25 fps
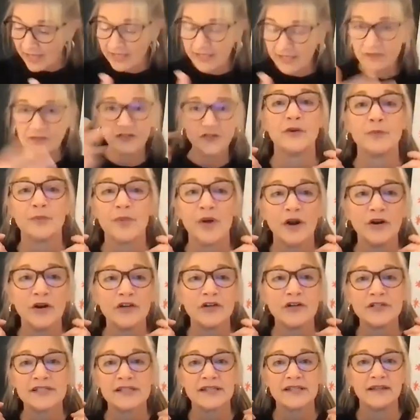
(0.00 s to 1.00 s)
And if your
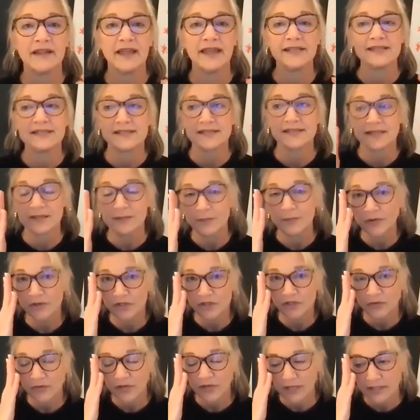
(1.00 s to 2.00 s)
partner is a light
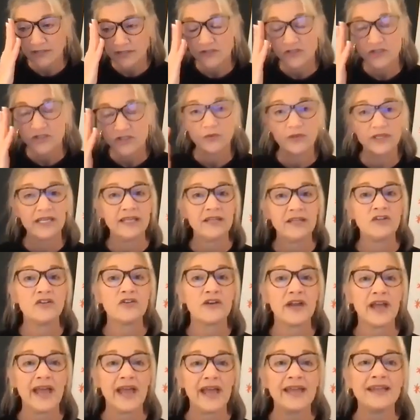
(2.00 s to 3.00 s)
sleeper, you can do it in
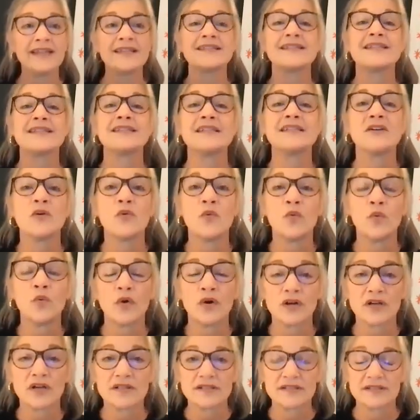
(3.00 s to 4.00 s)
your head. It still
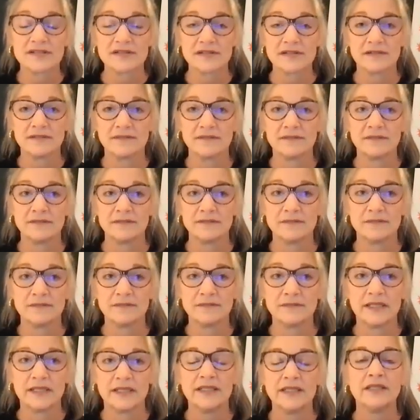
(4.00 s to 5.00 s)
works.
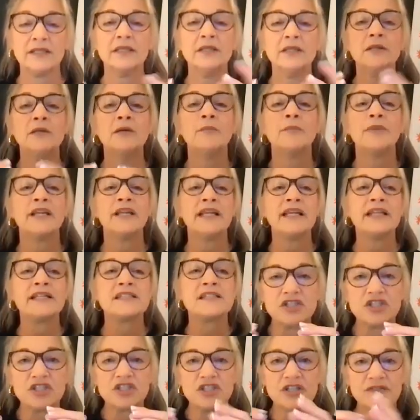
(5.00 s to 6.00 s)
But
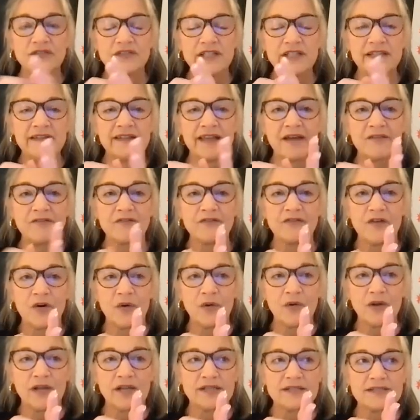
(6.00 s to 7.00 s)
it's shifting that
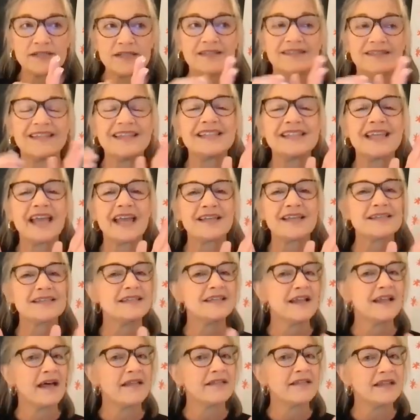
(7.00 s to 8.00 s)
focus. This
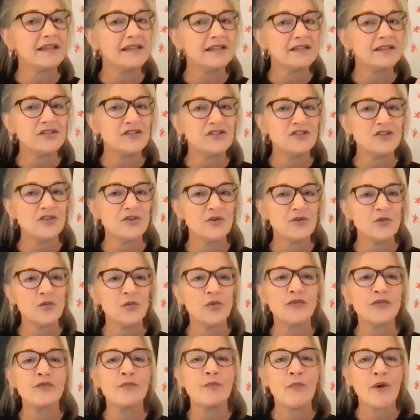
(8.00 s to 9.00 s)
has nothing to
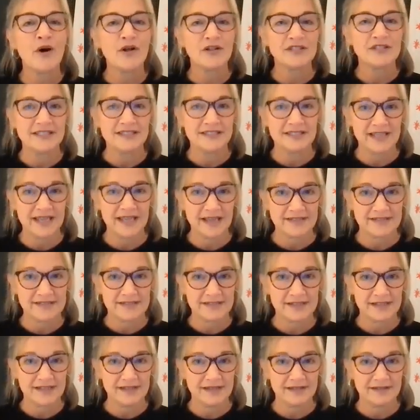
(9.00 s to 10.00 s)
do with
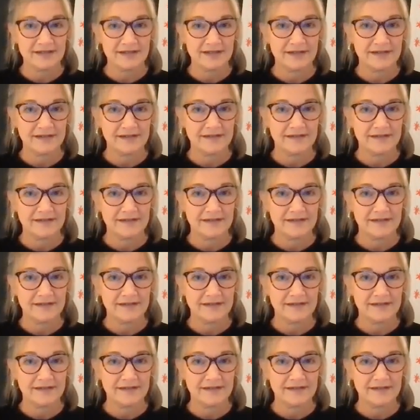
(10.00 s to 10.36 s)
multitasking.